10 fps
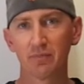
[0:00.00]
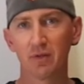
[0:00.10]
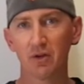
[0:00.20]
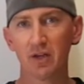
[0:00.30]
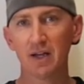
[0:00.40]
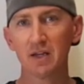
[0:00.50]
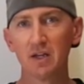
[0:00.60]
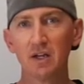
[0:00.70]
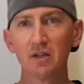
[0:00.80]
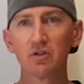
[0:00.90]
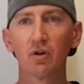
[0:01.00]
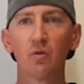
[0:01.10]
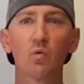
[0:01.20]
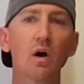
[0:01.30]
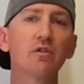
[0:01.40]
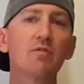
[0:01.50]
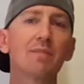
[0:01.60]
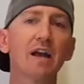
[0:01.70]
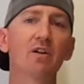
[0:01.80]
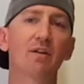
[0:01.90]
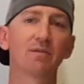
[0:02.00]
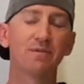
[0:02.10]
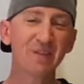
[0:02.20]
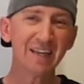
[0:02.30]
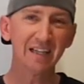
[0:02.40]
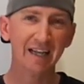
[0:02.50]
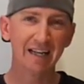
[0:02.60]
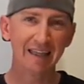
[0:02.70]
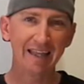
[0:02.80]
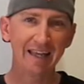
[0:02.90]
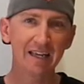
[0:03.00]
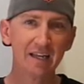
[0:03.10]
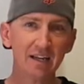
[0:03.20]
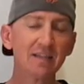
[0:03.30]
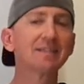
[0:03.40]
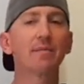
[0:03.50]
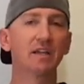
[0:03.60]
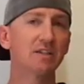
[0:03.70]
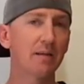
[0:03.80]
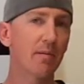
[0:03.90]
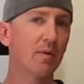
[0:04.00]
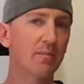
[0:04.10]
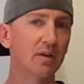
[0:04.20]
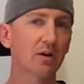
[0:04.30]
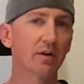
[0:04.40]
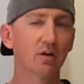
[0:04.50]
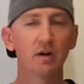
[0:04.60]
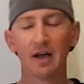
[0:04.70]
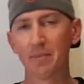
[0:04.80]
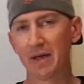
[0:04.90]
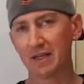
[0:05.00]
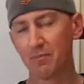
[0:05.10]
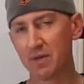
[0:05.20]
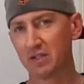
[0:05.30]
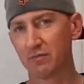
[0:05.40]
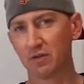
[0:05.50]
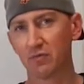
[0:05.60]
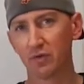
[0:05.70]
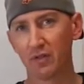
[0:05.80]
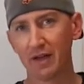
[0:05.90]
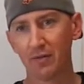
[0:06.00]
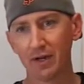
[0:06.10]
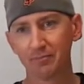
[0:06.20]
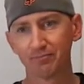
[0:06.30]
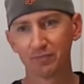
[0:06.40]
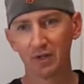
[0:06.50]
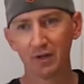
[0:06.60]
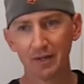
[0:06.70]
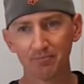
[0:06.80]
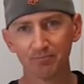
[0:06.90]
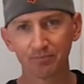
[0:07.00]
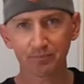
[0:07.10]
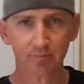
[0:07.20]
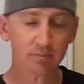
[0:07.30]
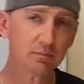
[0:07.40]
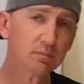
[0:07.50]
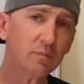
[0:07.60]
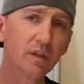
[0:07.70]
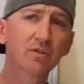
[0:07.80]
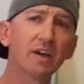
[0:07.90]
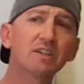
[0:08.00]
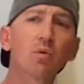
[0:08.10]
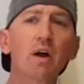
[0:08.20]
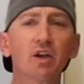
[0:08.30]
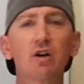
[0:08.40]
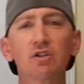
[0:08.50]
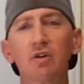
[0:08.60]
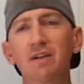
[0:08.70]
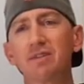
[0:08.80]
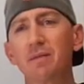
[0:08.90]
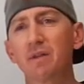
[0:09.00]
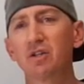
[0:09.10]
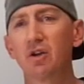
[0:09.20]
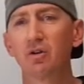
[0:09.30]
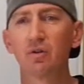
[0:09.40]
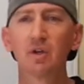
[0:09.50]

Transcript: Okay? So while you may not feel anything, something deeper might be going on and making a big difference for you that way. Alright? So get to work. Go and try something new.